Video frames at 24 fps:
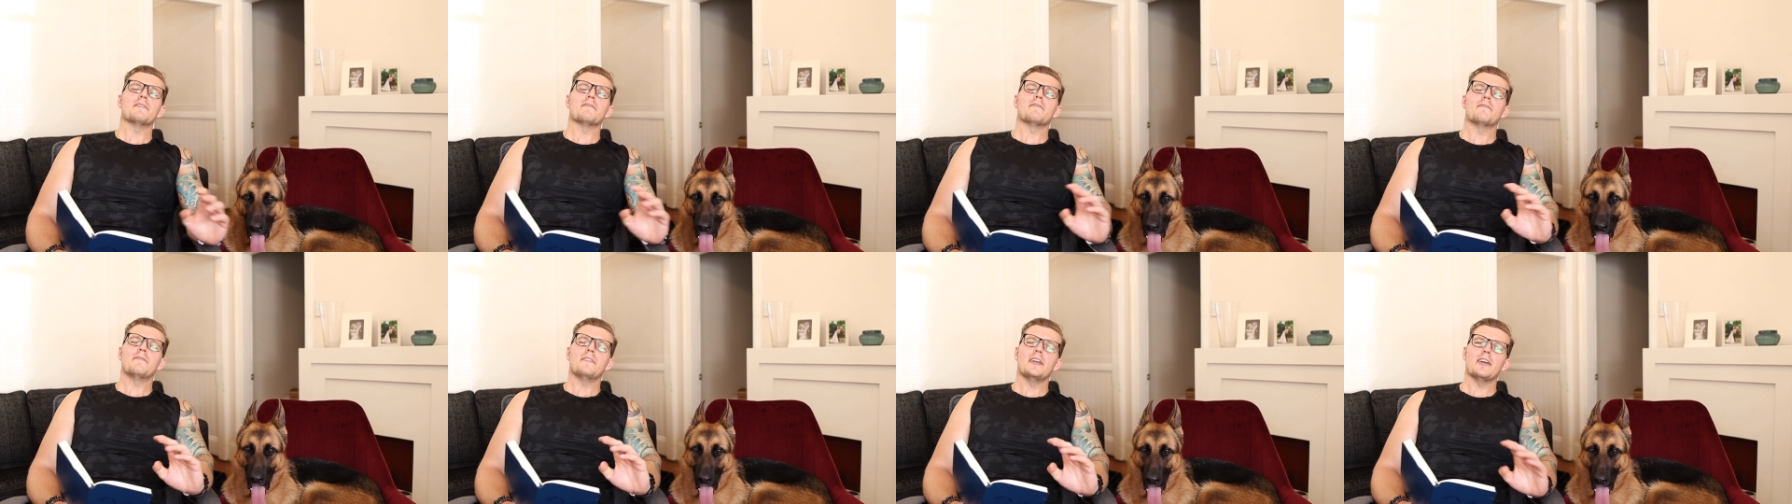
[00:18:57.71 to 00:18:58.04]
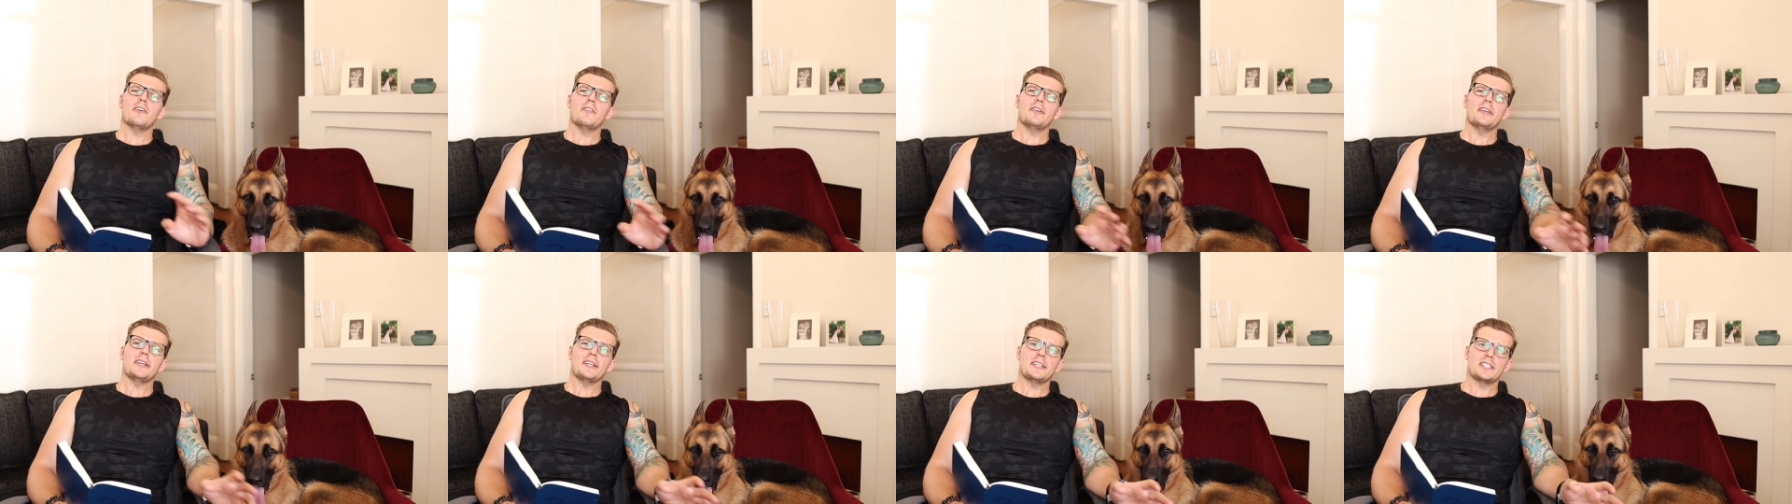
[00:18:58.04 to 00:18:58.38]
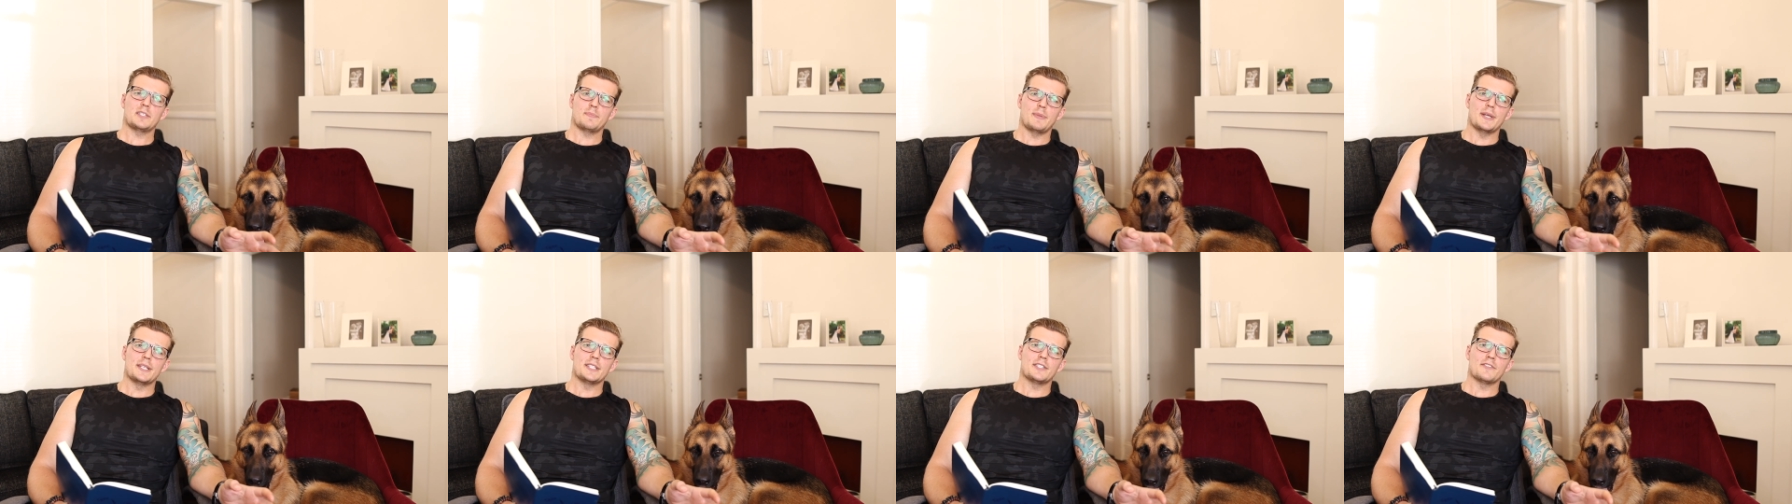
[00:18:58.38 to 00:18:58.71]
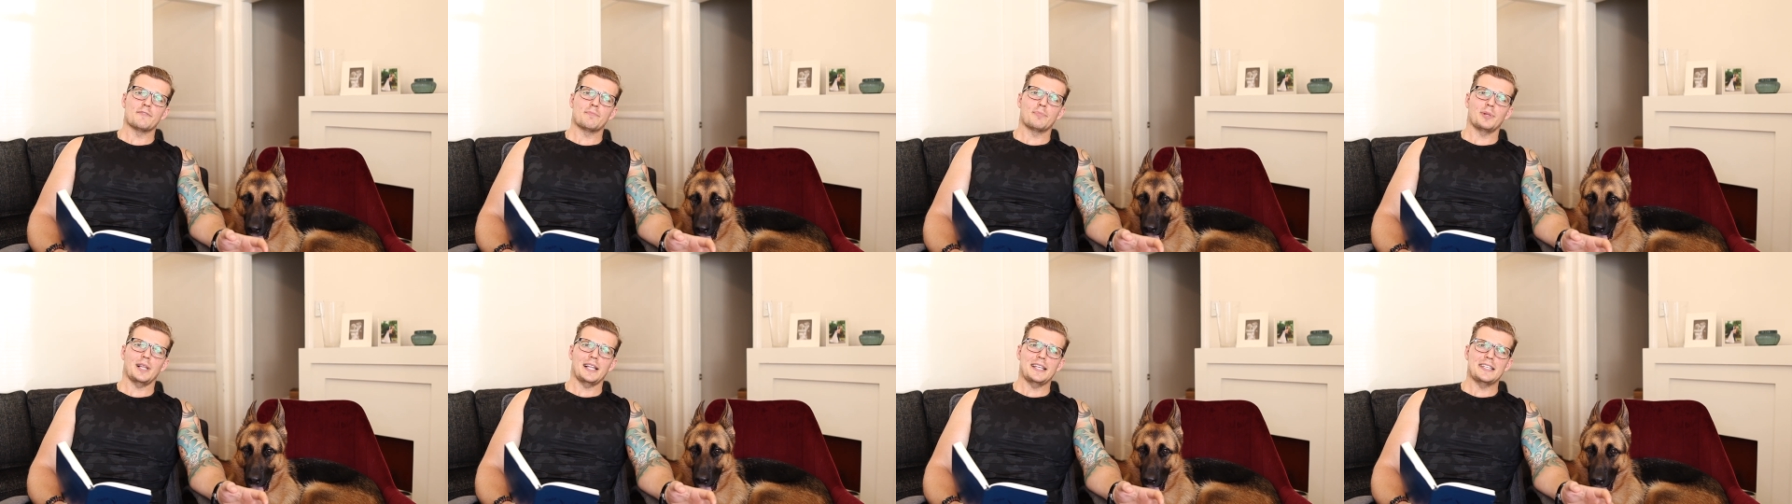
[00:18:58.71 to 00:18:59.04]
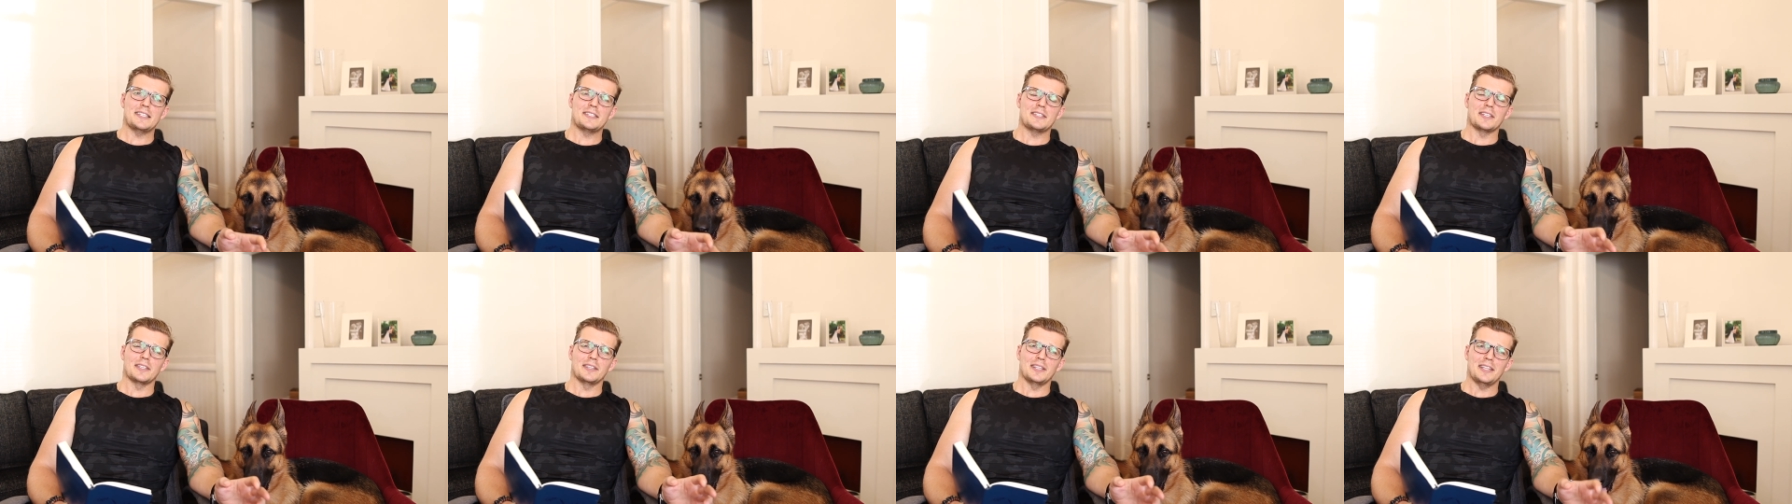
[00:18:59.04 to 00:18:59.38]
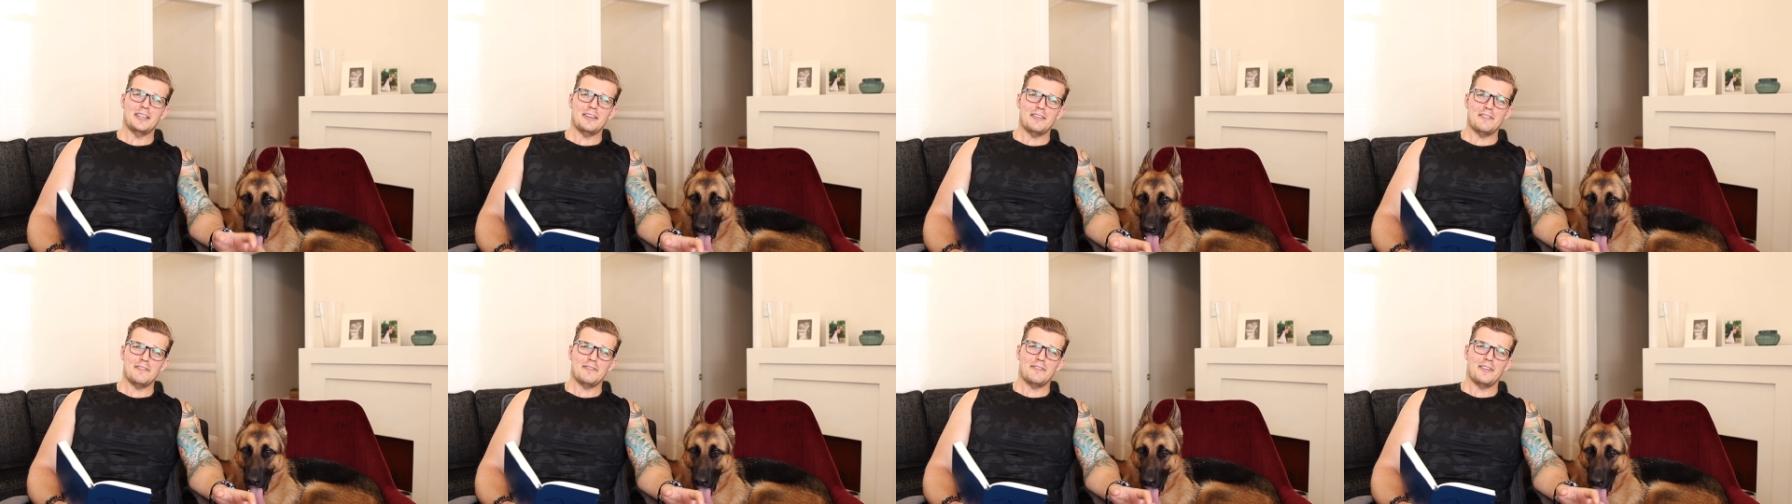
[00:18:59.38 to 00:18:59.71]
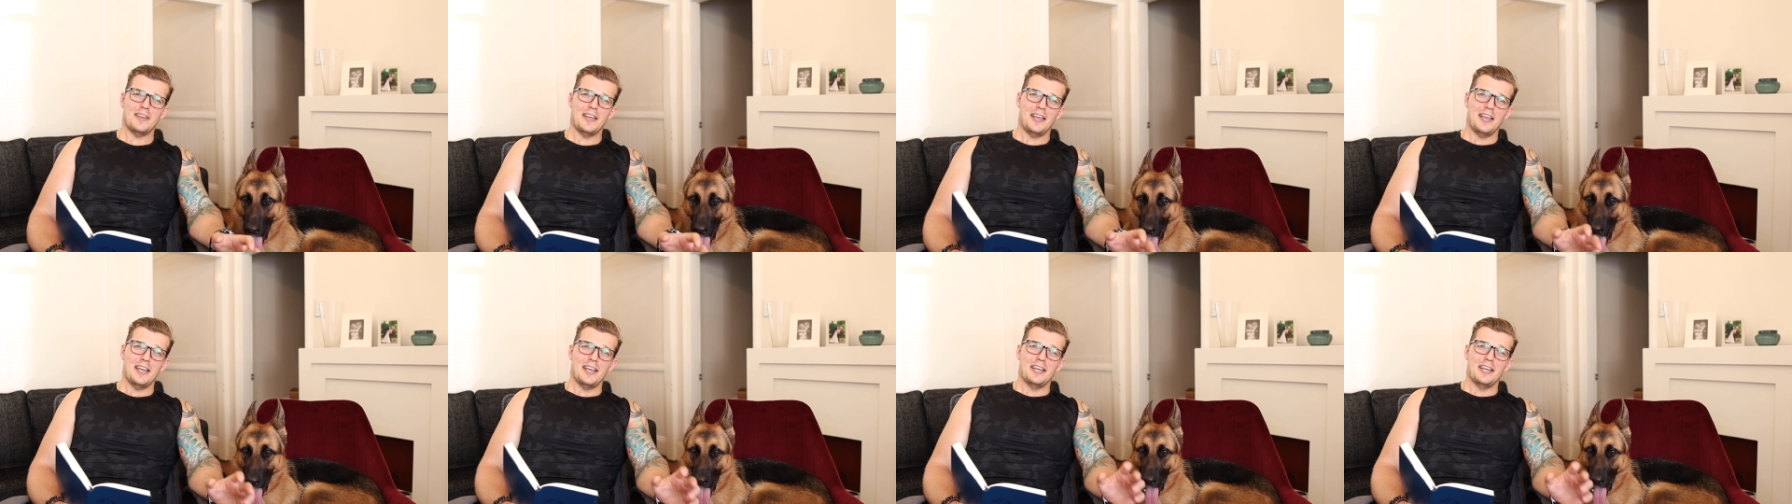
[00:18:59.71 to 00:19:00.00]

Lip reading: a very expensive place to live